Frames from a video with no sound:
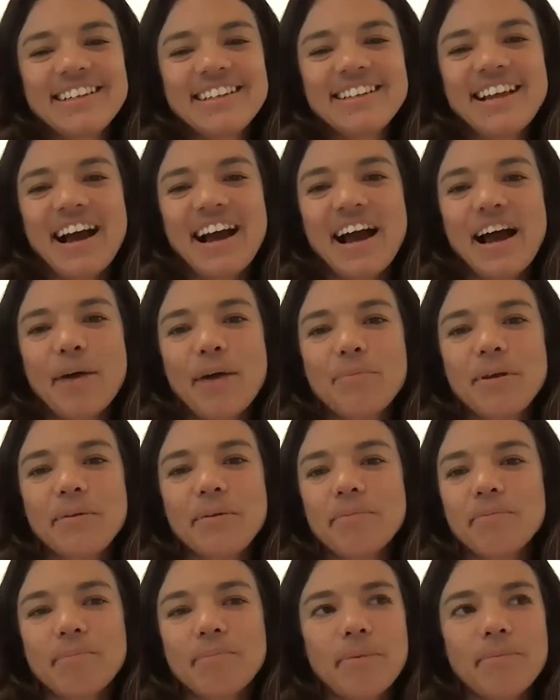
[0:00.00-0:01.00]
yeah i
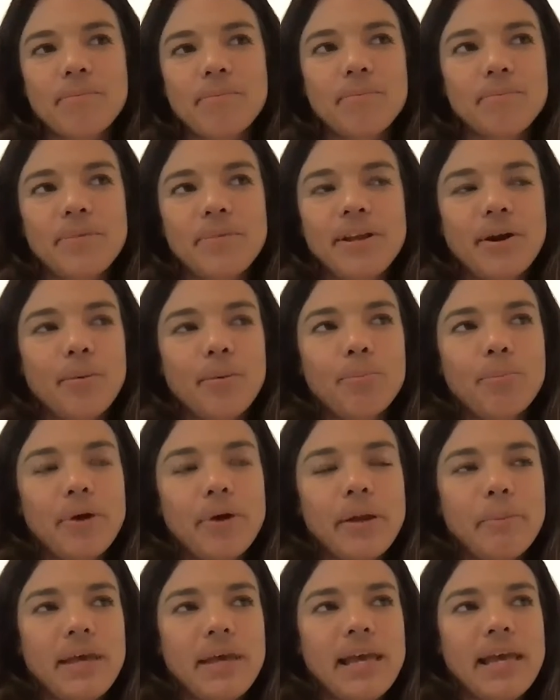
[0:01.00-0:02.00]
mean you know
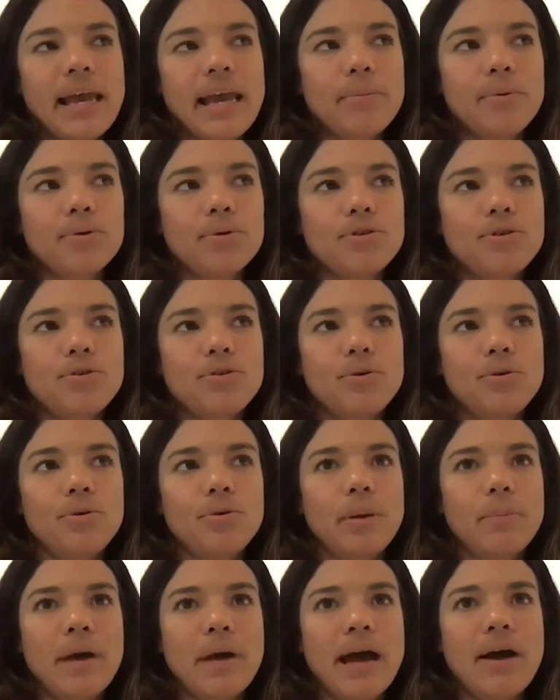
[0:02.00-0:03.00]
being able to
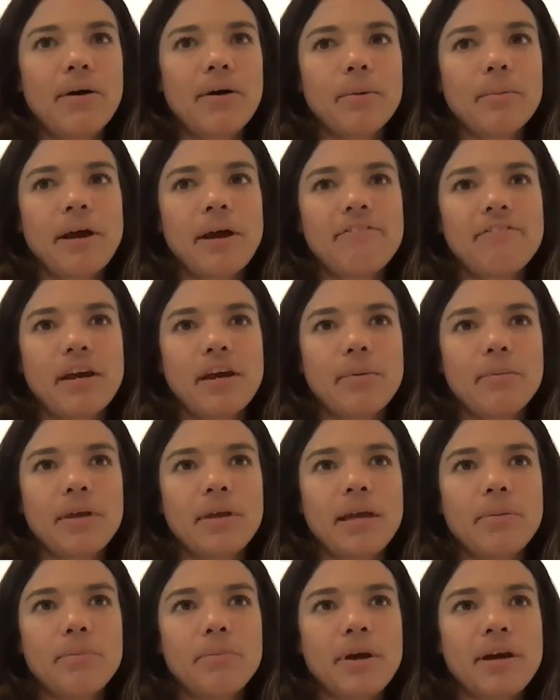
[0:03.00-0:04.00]
empower my
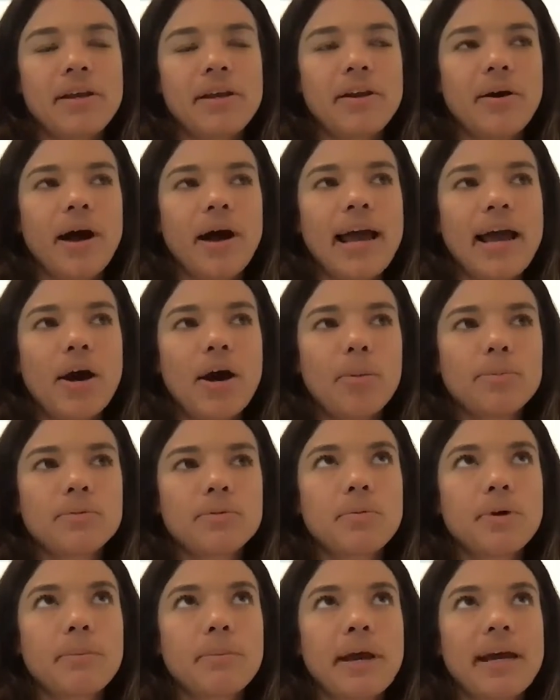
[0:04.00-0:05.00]
family and you know i helped
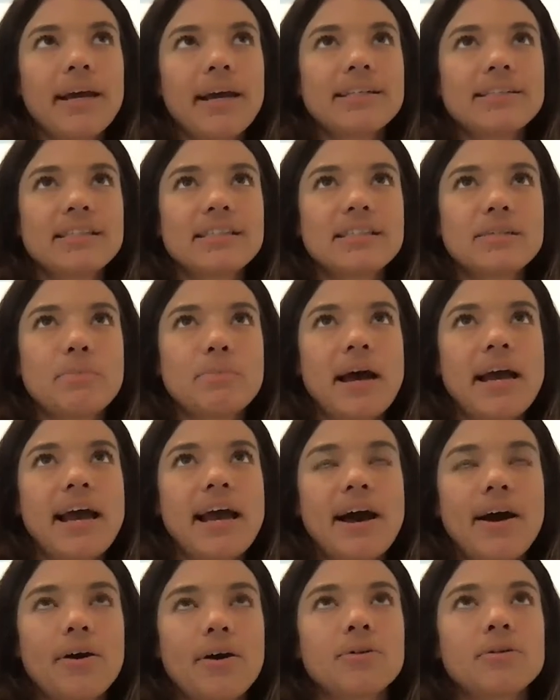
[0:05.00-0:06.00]
one of my cousins buy a
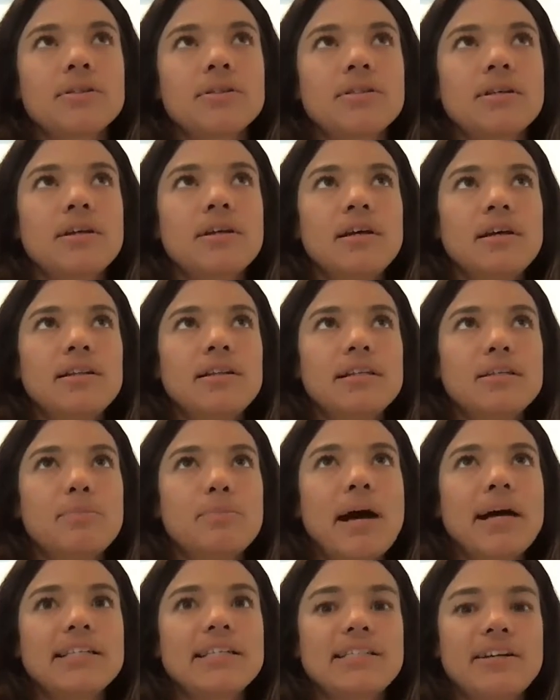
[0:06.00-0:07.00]
house this
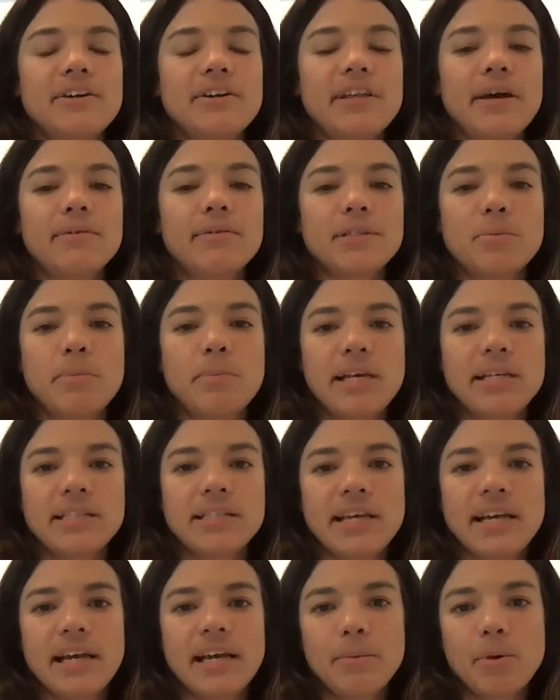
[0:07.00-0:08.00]
past year and that was
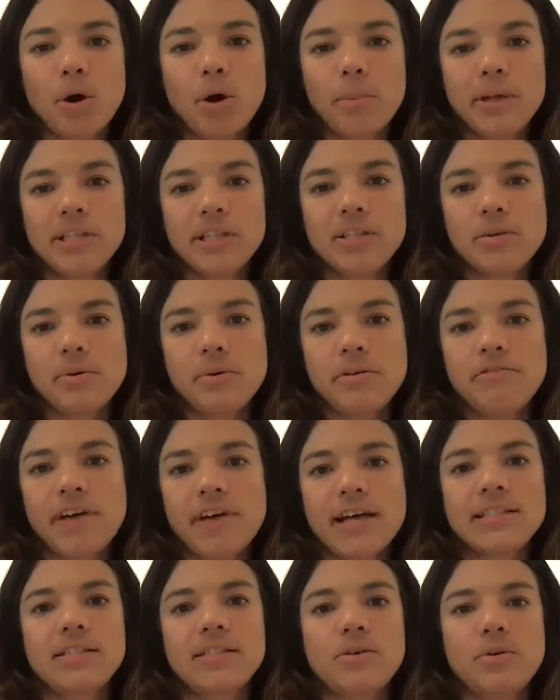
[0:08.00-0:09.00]
amazing and i'm hoping to
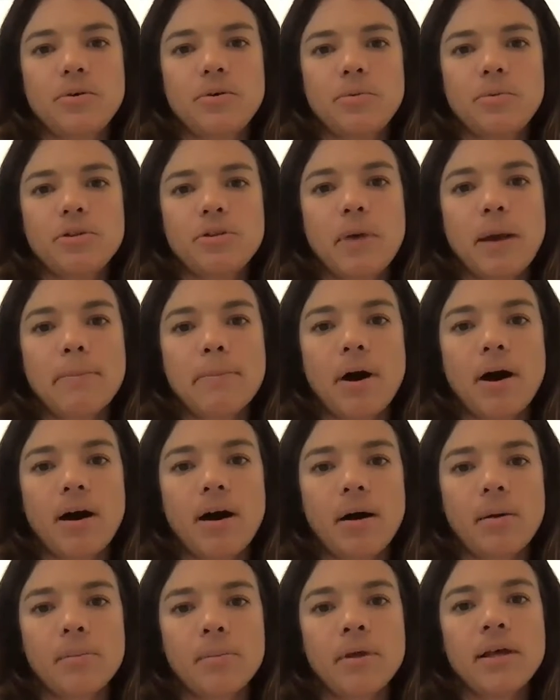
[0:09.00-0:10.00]
invest soon with my
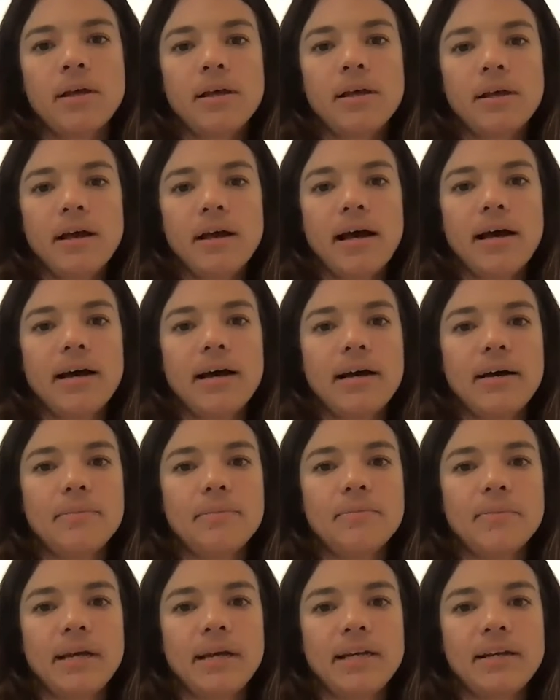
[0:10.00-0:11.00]
mom
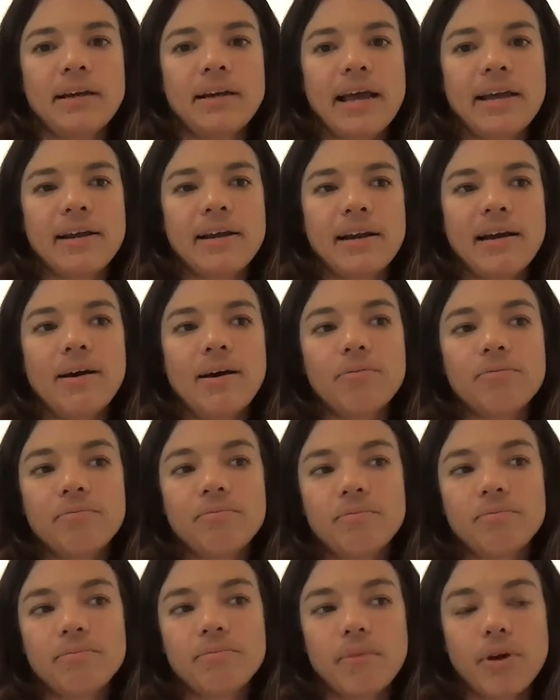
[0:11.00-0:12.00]
um, and and help
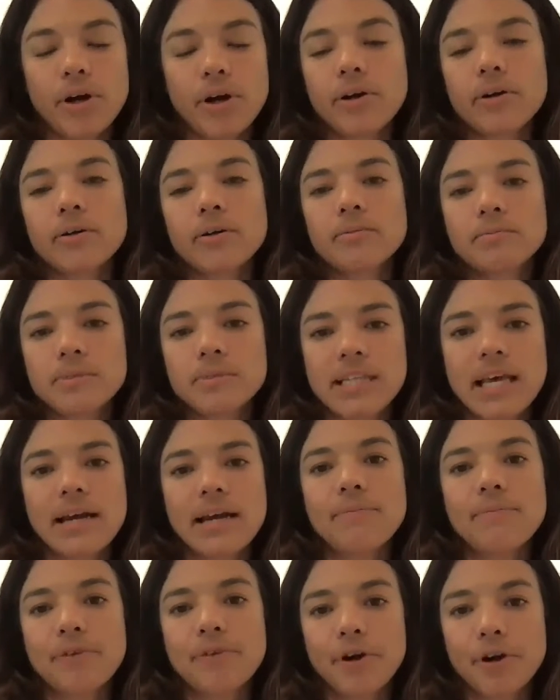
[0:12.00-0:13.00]
her set
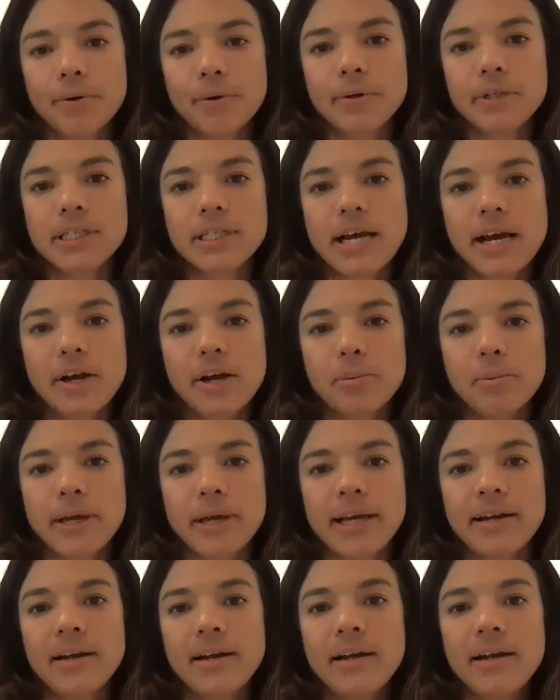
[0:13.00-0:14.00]
up for her
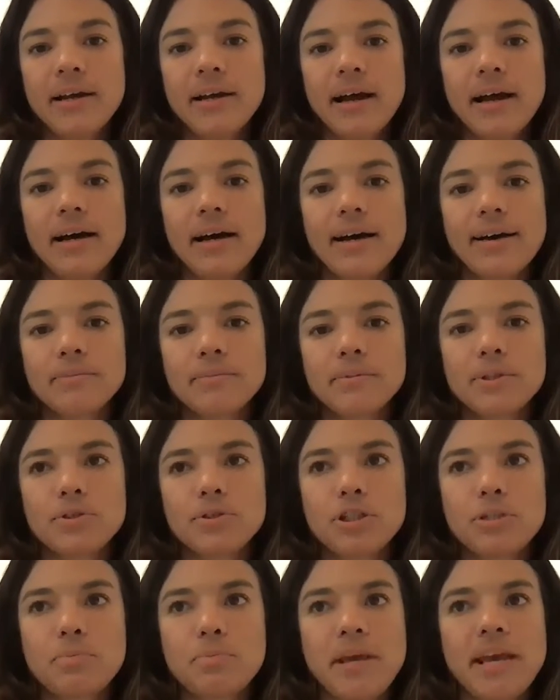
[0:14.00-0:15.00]
retirement um, so
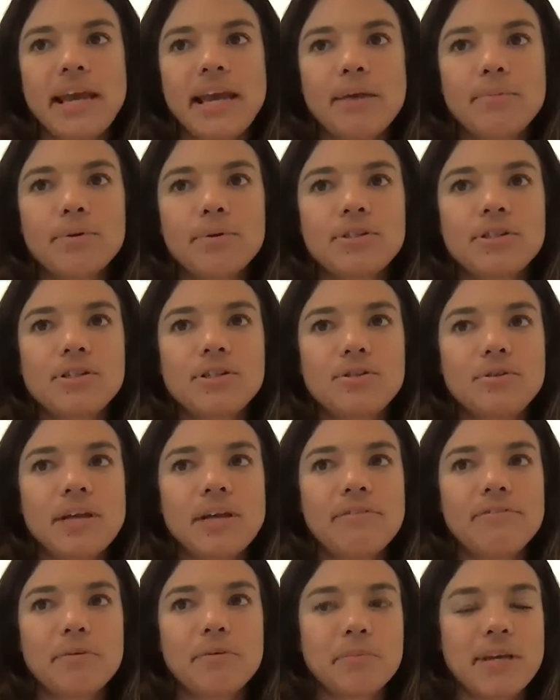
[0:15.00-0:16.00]
just being able to do
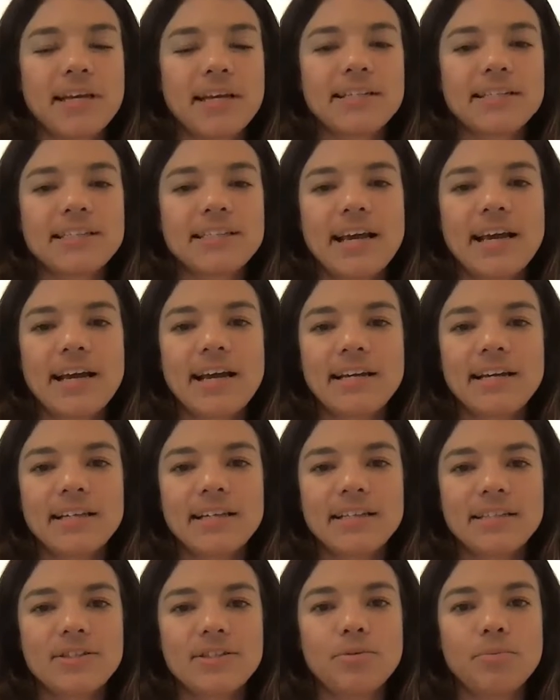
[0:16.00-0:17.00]
that from the inside
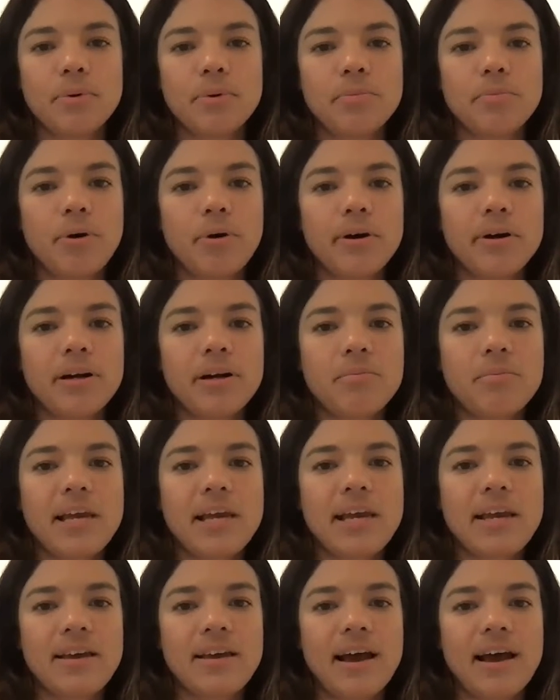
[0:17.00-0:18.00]
is super important to
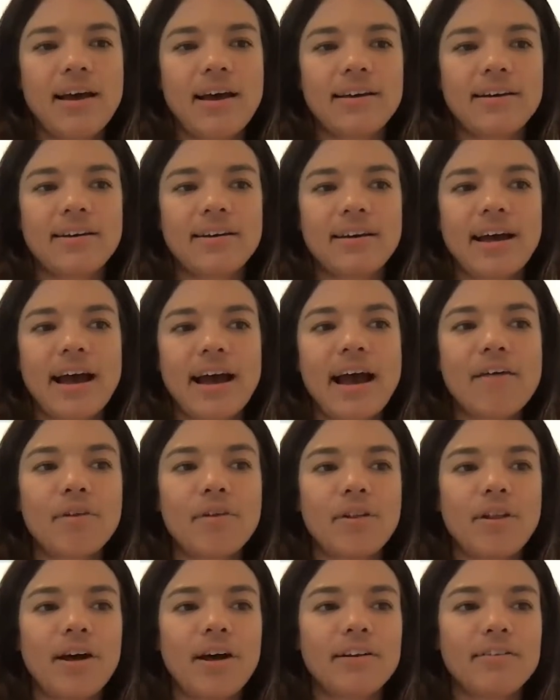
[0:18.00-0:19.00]
me and i have a
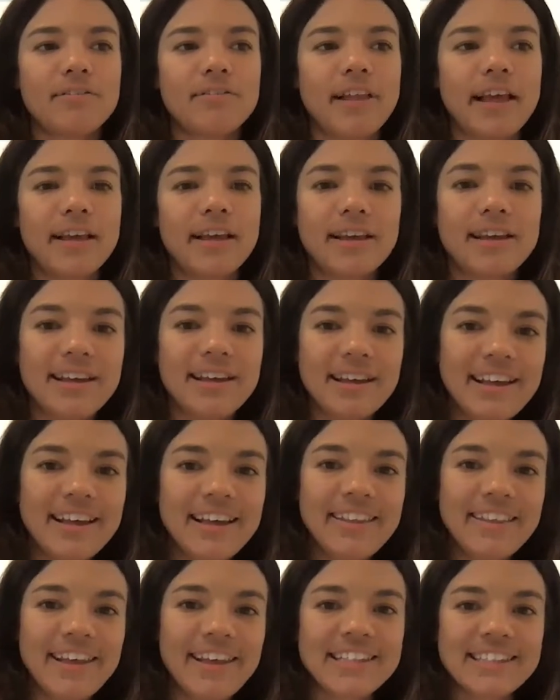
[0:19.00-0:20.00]
lot of like
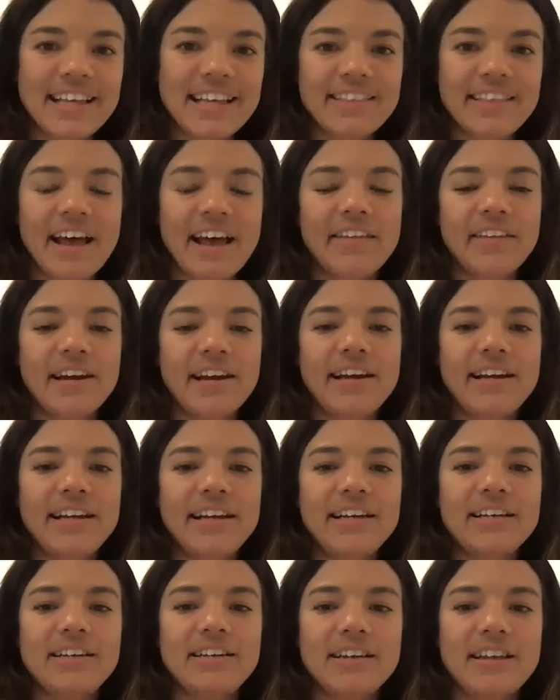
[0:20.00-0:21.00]
things like that that i
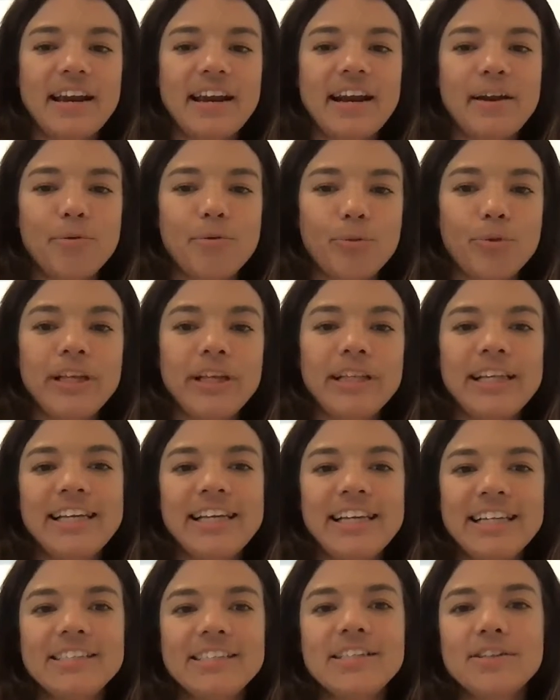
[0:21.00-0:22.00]
need that i really
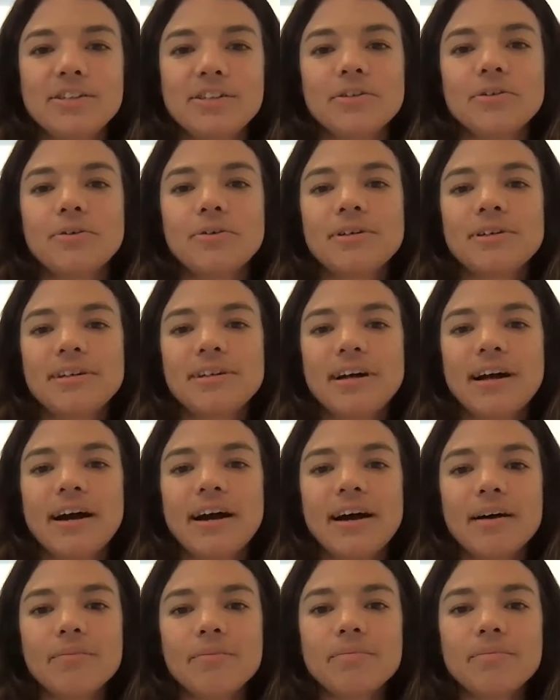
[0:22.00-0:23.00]
need to do
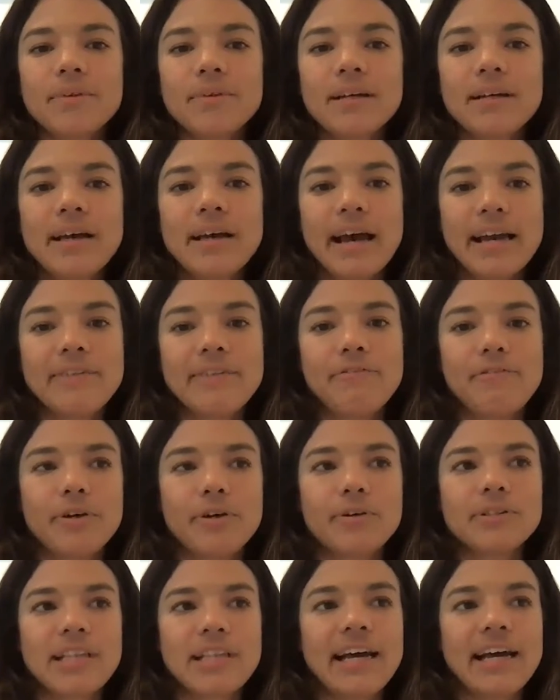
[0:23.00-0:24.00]
um, and it
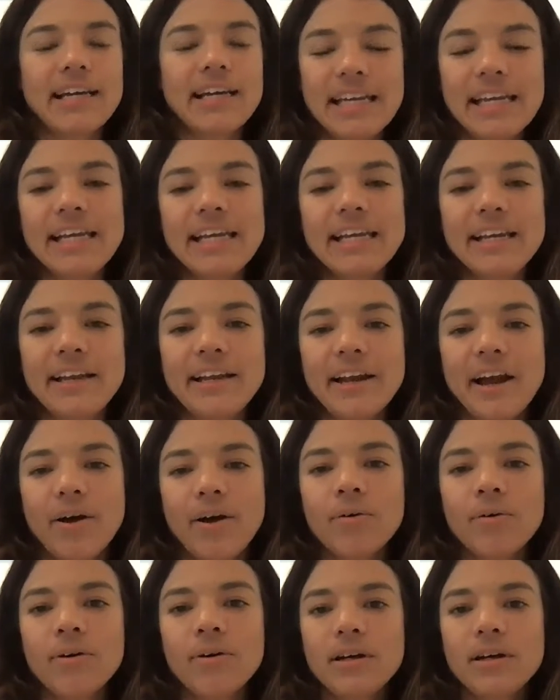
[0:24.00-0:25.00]
feels like a need you
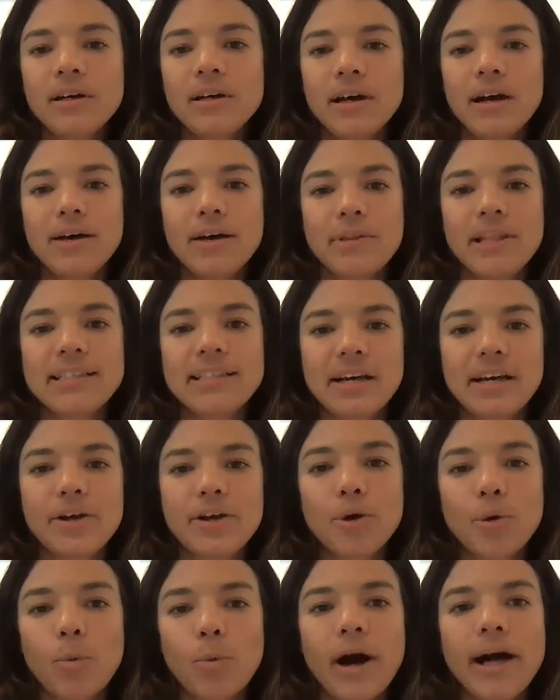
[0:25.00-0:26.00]
know um, and that's how
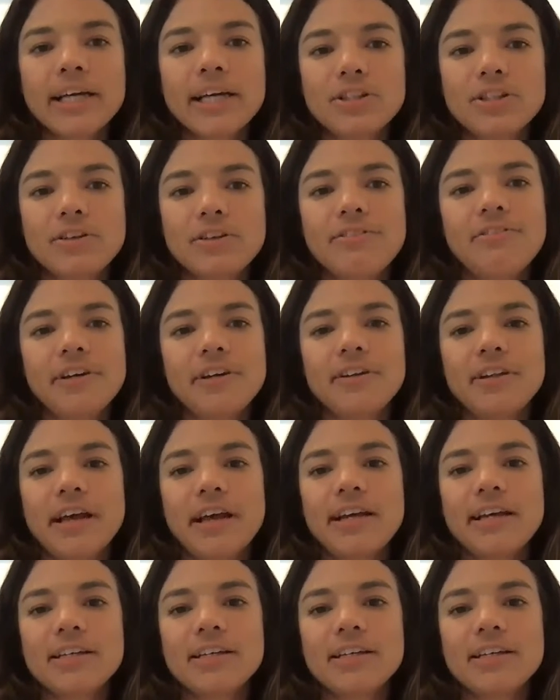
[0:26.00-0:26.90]
your why should feel like.